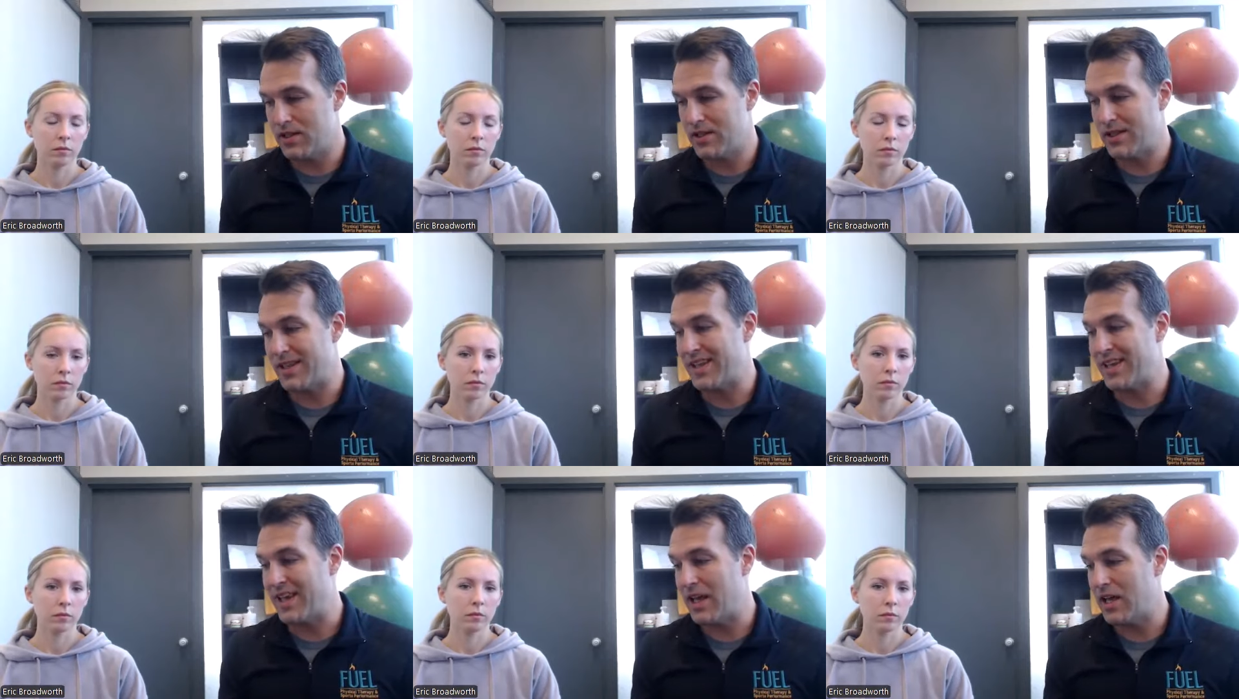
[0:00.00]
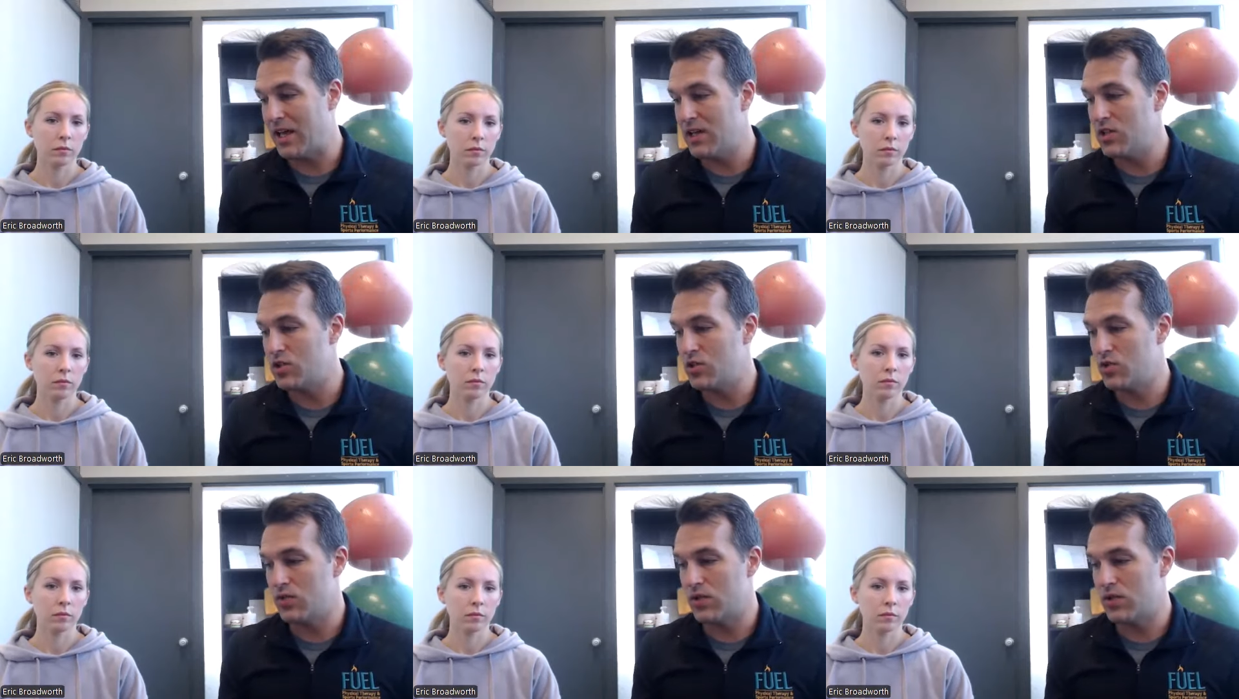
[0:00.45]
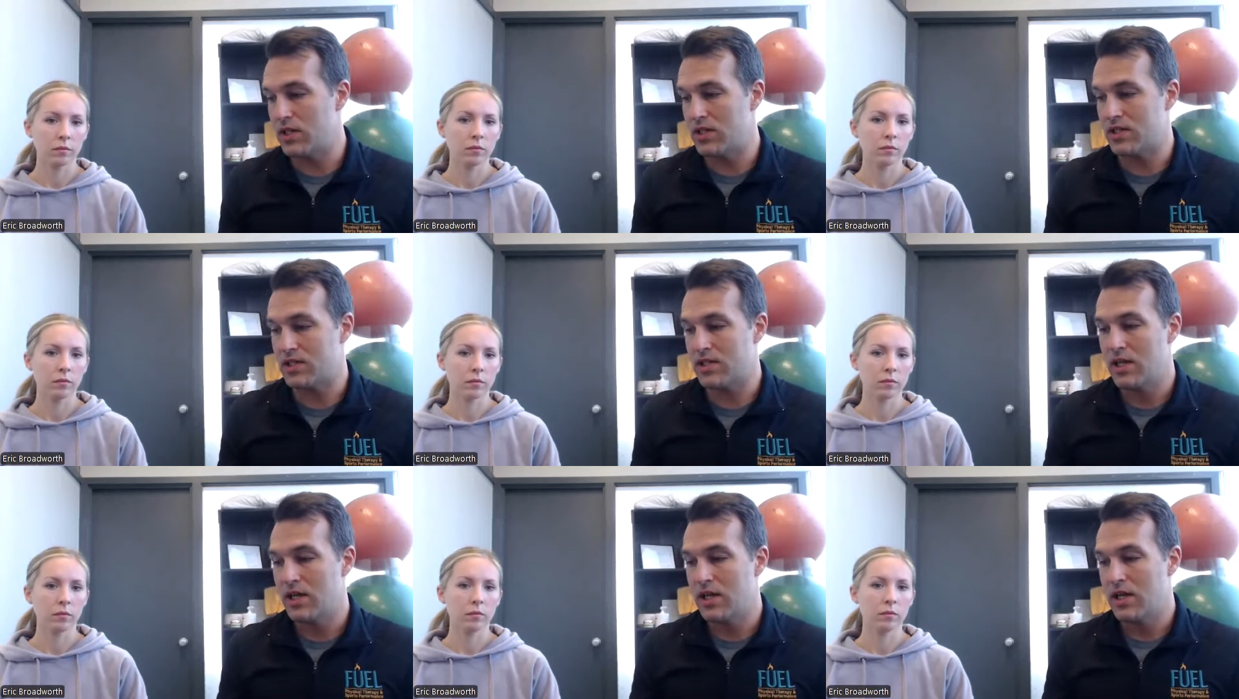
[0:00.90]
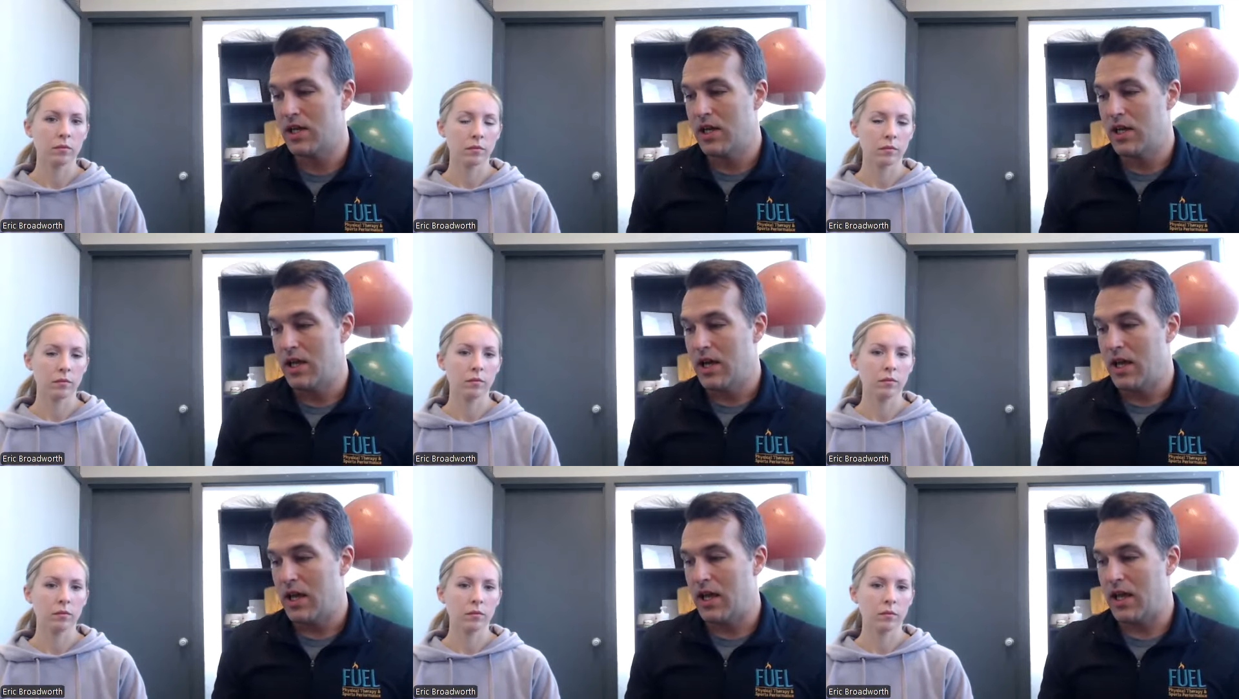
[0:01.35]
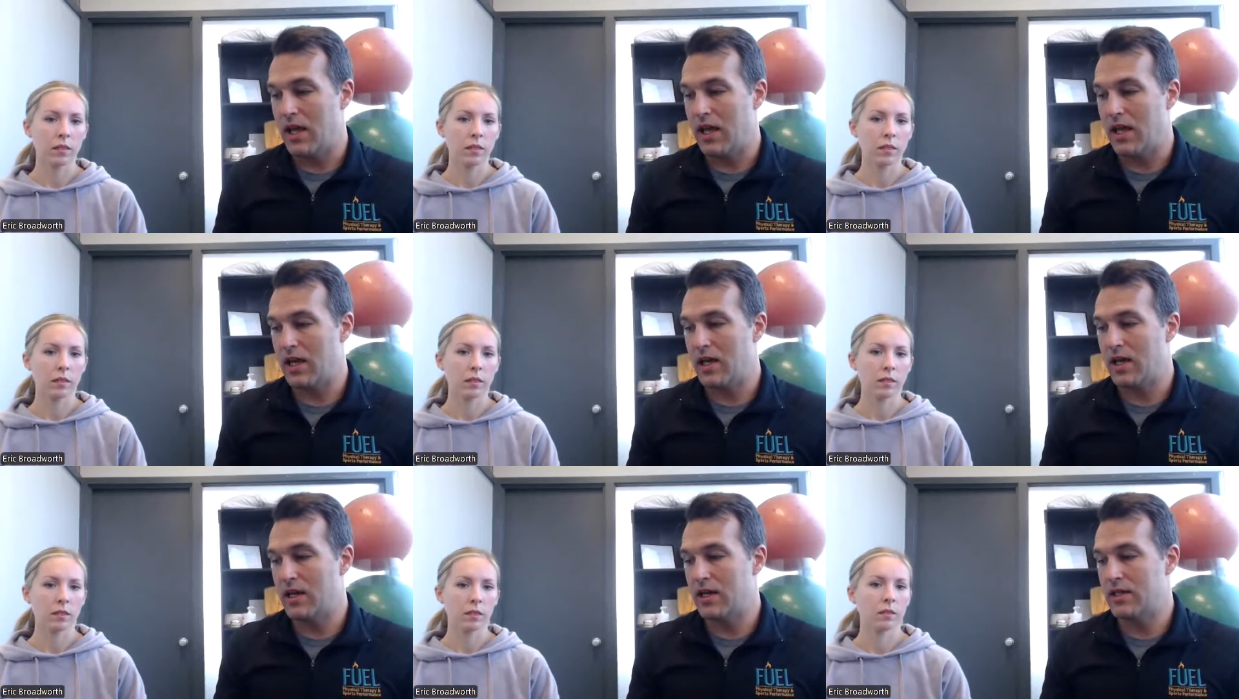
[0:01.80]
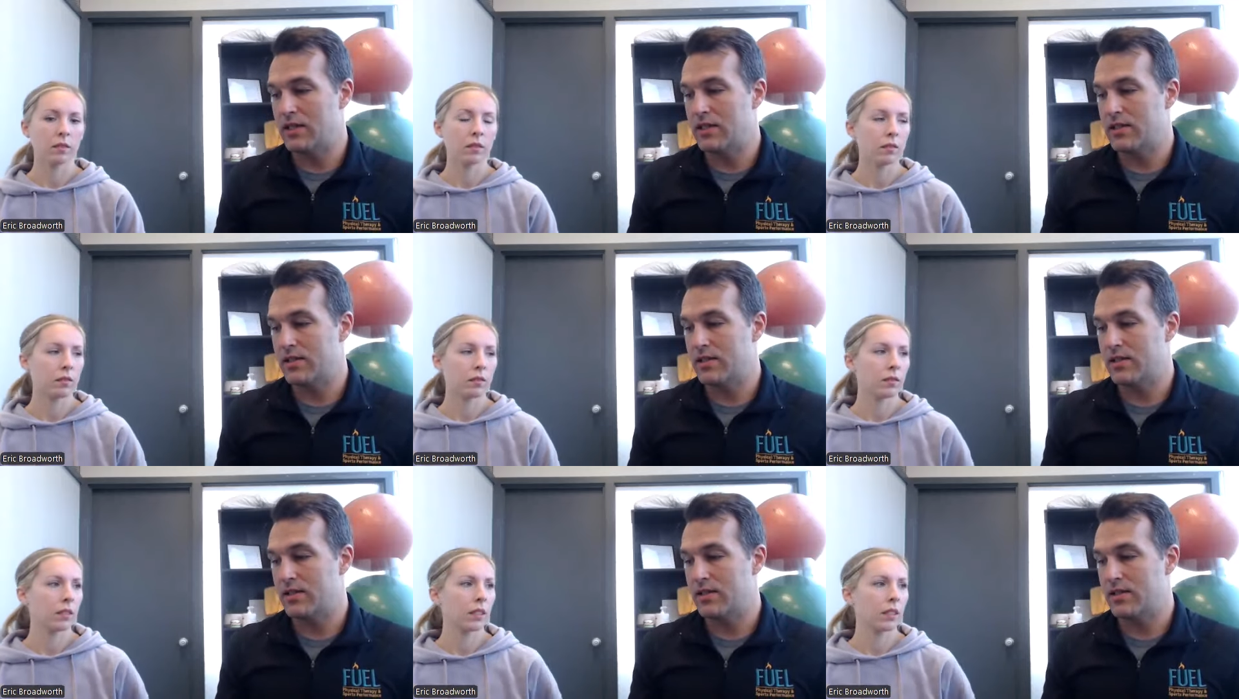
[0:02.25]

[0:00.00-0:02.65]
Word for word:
Speaker 1: they can do this. And